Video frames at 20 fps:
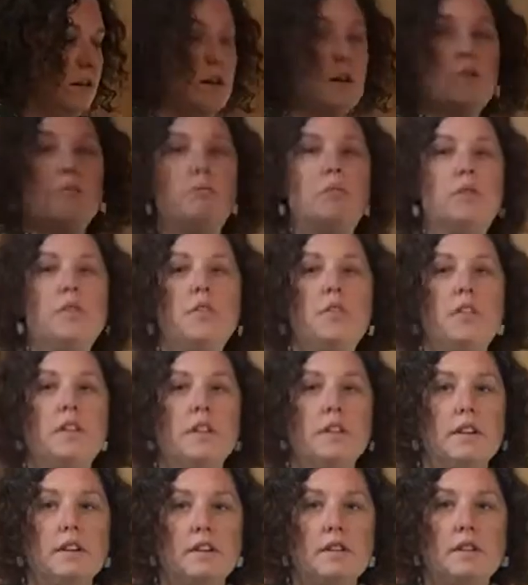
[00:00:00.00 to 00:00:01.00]
put the
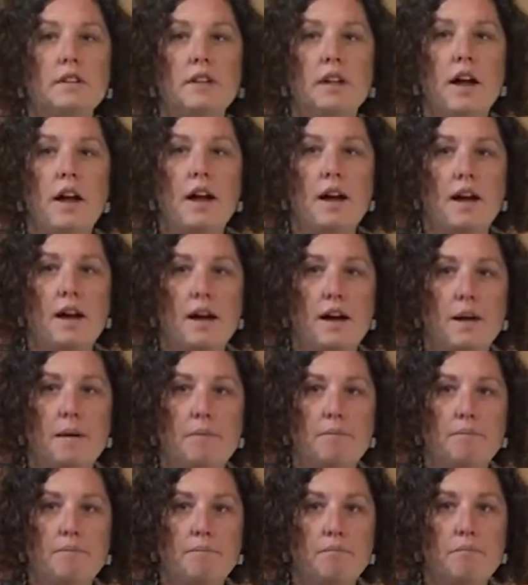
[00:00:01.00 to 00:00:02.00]
little
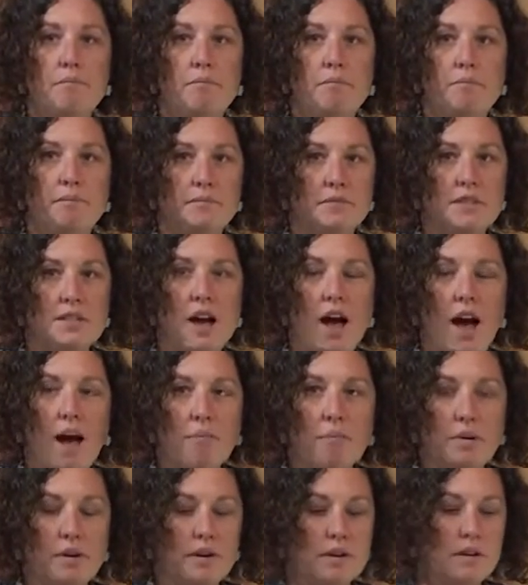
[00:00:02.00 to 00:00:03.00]
top